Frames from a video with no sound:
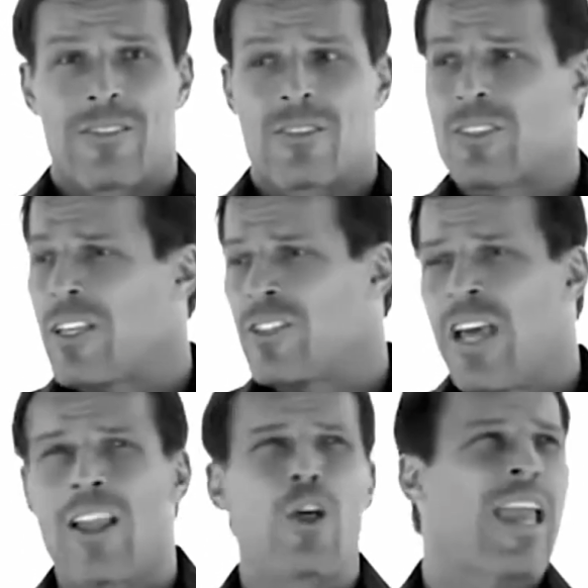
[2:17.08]
It's
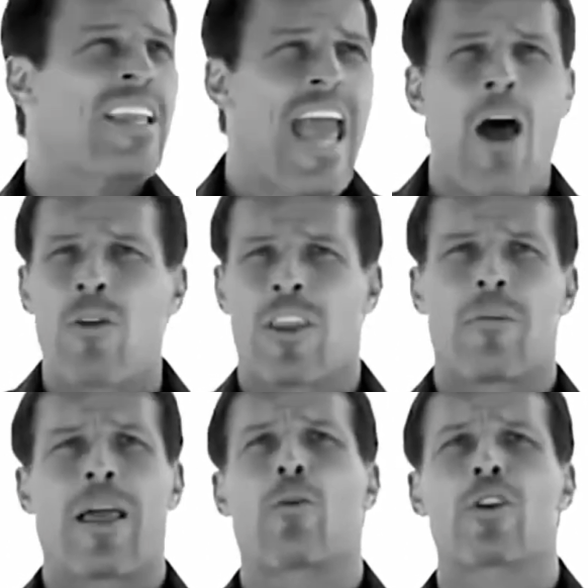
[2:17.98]
not looking down on them
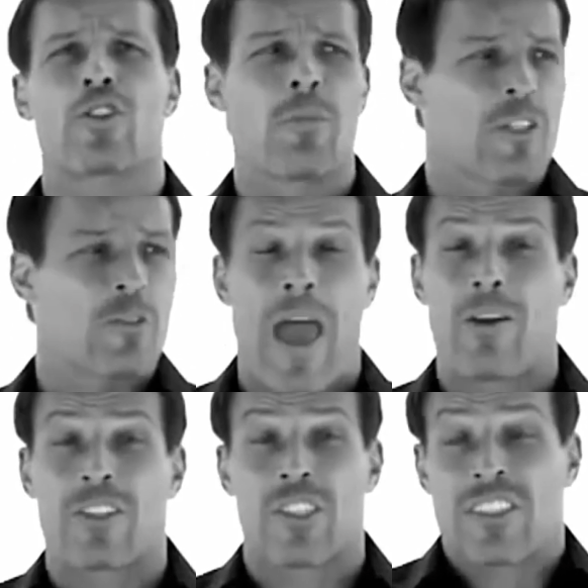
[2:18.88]
like we're so much
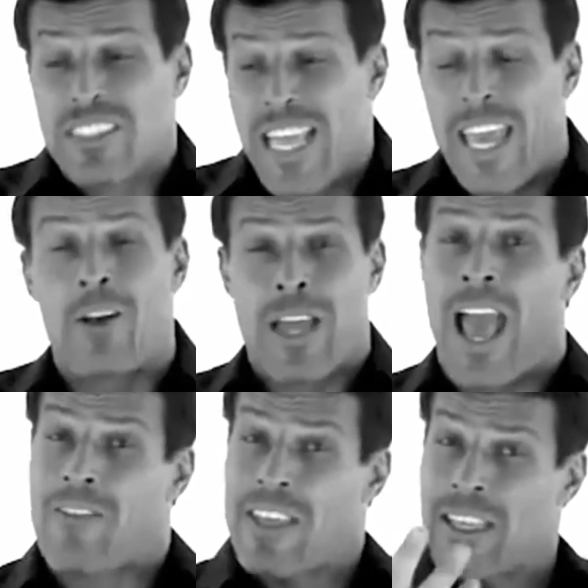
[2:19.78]
better, it's just they don't
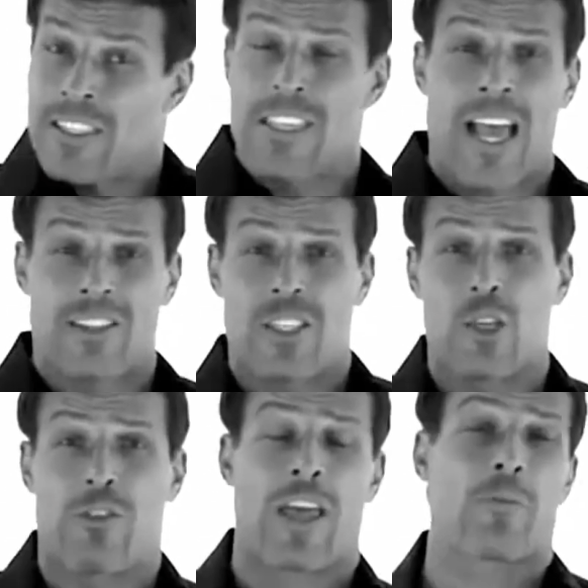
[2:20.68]
have the insights that
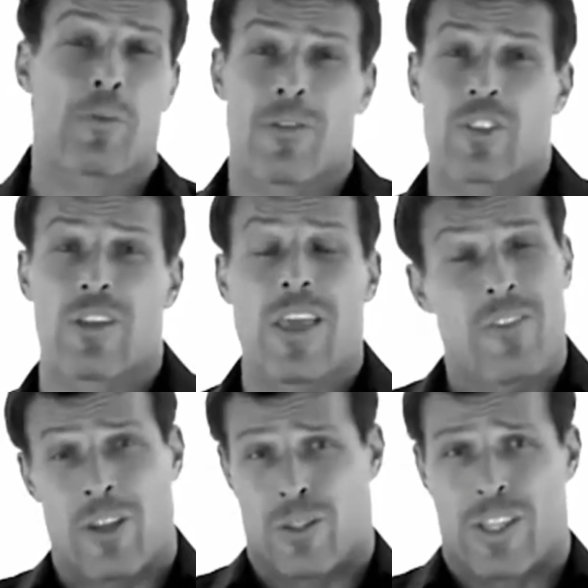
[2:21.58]
you've had the privilege of
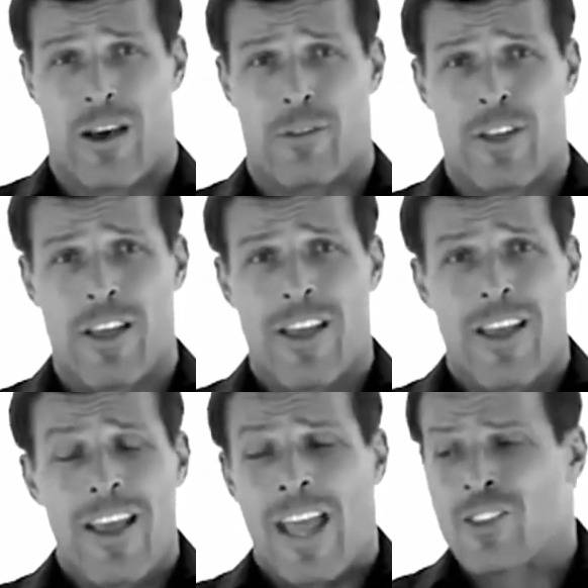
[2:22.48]
giving yourself.
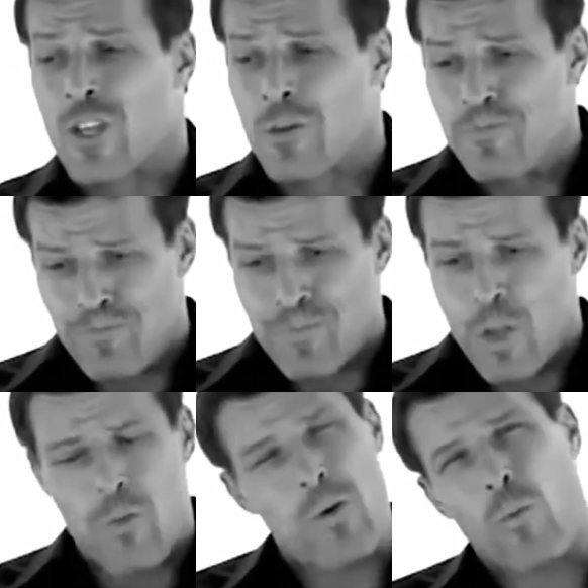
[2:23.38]
And so
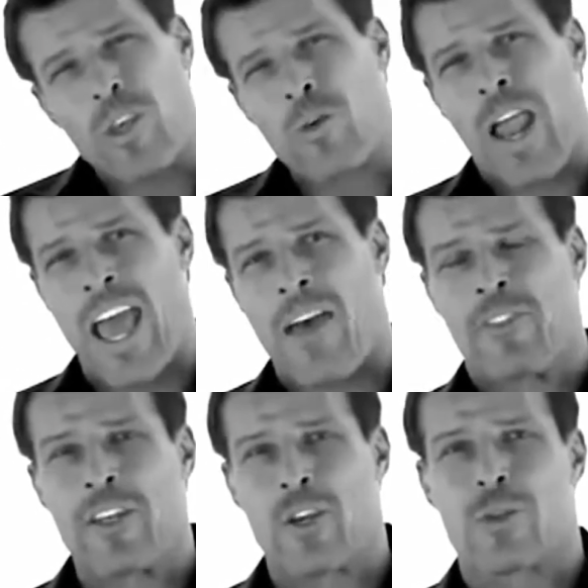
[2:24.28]
what you and I have
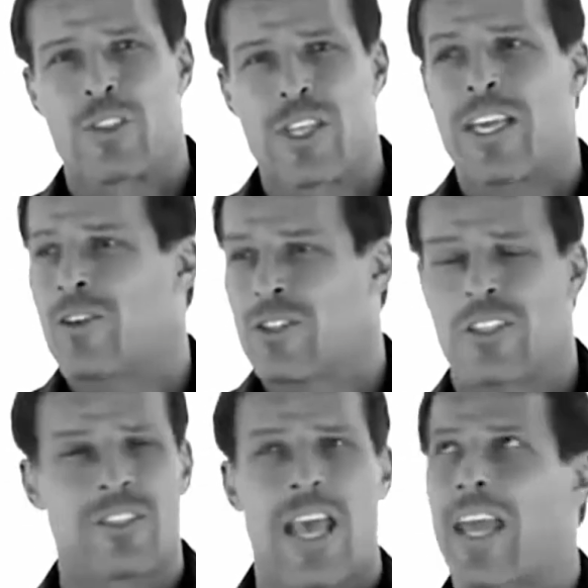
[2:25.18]
to do as leaders
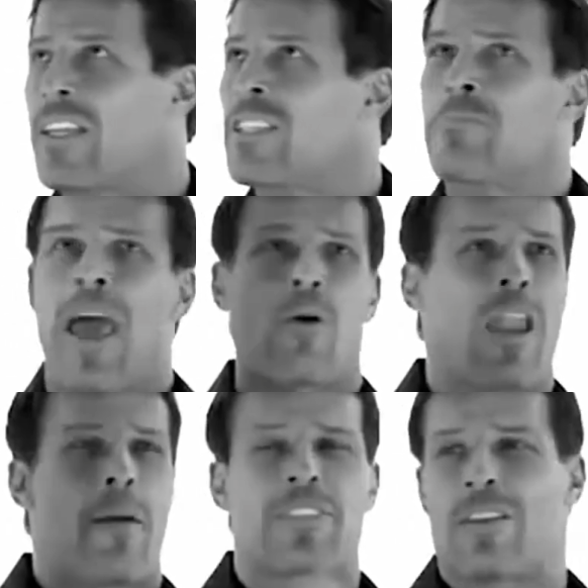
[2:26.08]
is say, it doesn't matter what
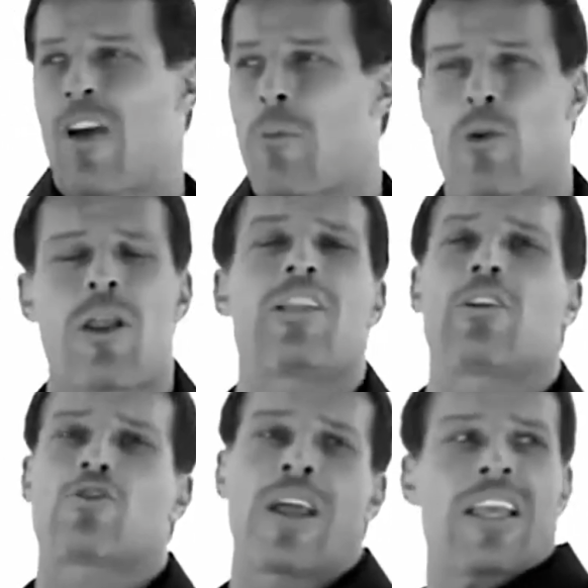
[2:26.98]
happens in the environment. We're not here
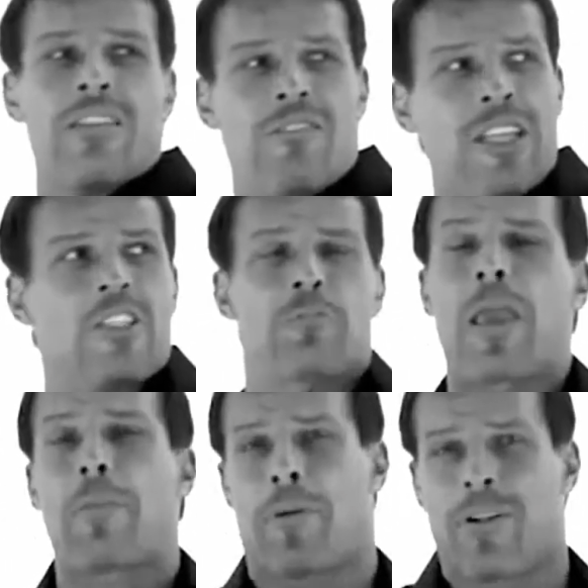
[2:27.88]
to try and convince
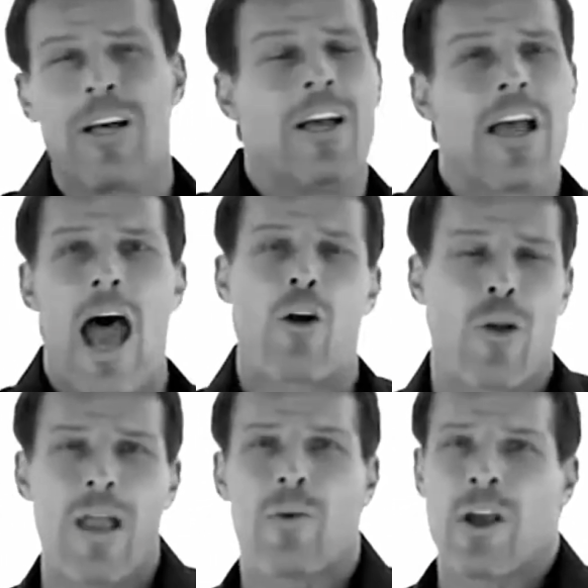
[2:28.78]
people how
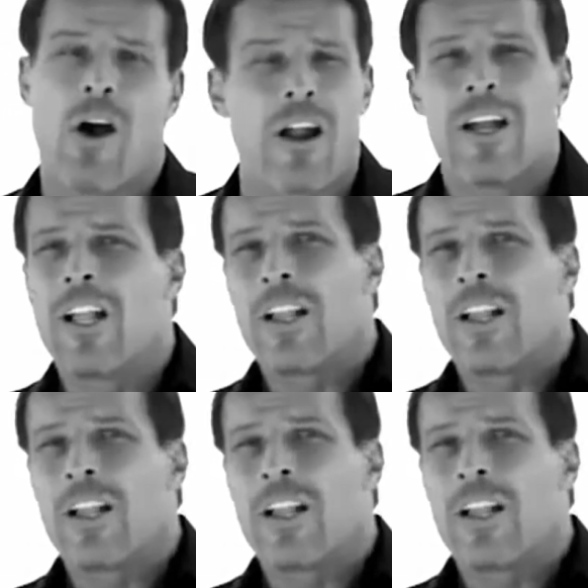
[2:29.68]
great we are.